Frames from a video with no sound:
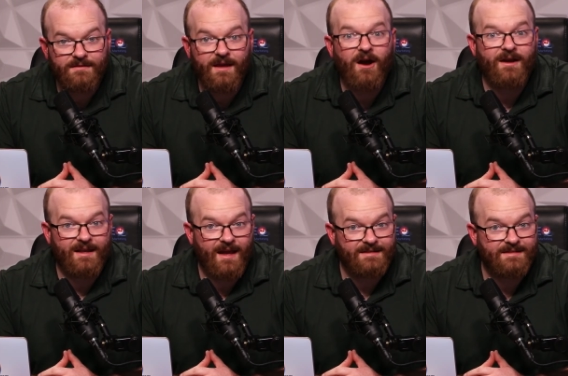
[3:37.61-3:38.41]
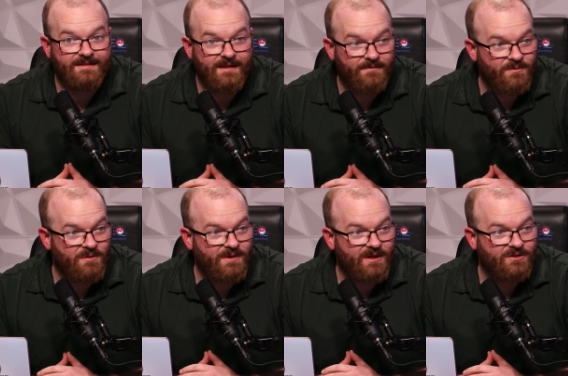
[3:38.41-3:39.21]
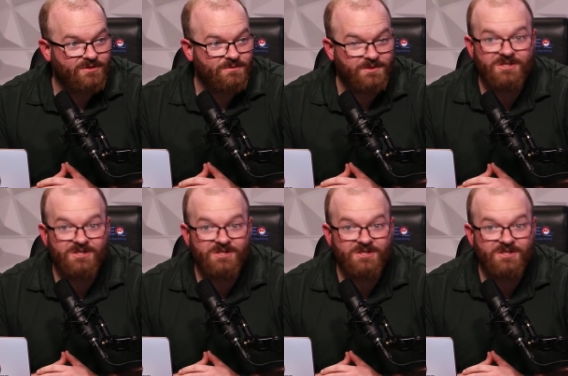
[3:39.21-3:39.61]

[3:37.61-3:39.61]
They are getting access to data from European countries, which is